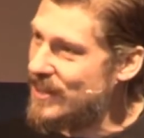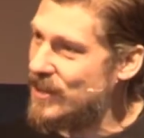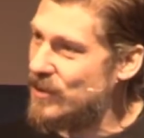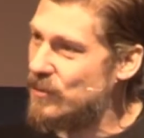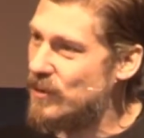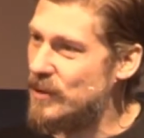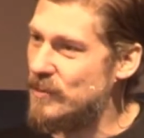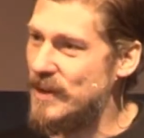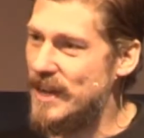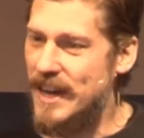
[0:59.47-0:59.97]

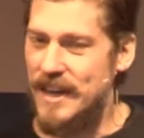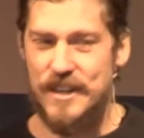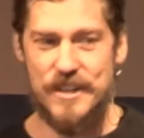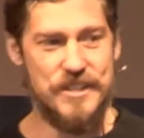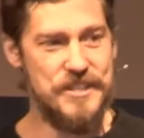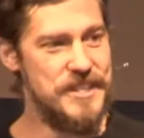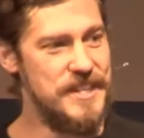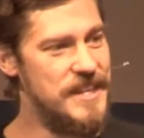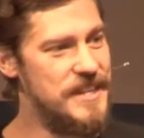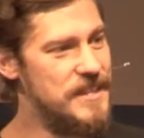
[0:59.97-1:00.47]
when we
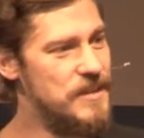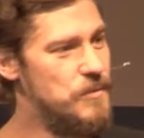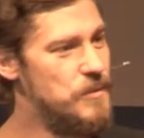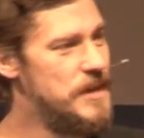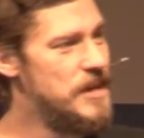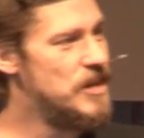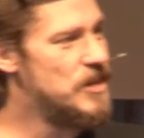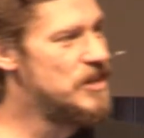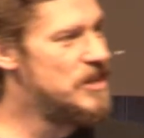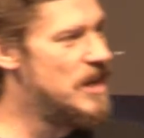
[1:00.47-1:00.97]
understand that
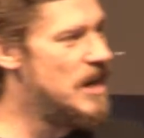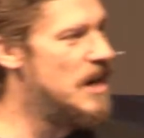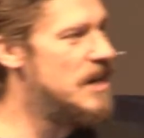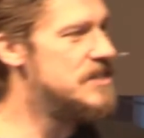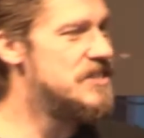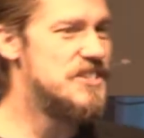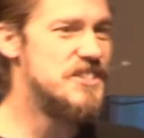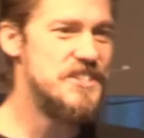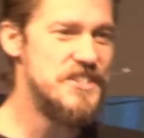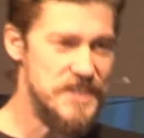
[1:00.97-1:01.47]
we are
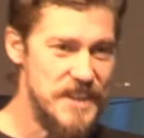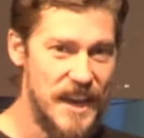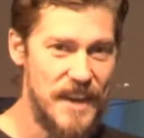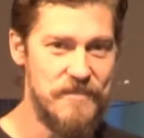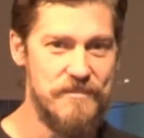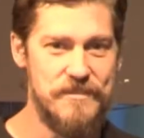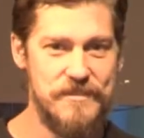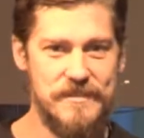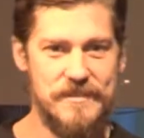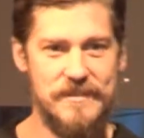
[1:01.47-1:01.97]
God's
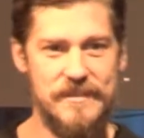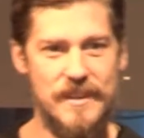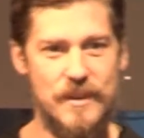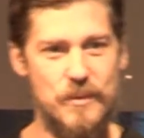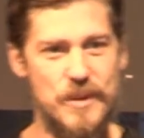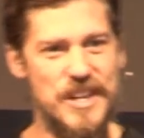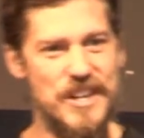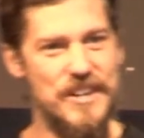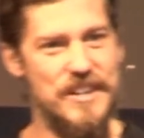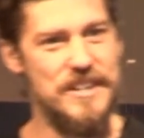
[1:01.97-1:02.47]
stuff, that
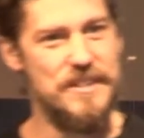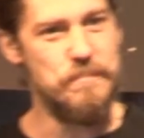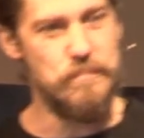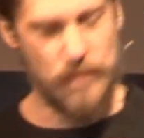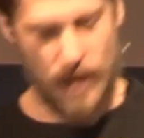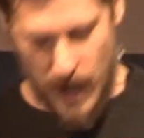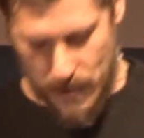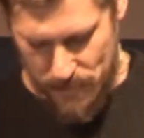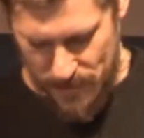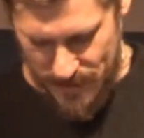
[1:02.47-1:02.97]
we are his
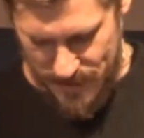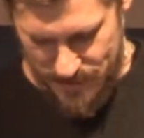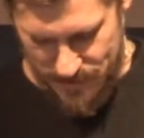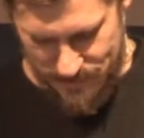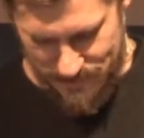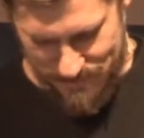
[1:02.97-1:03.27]
property.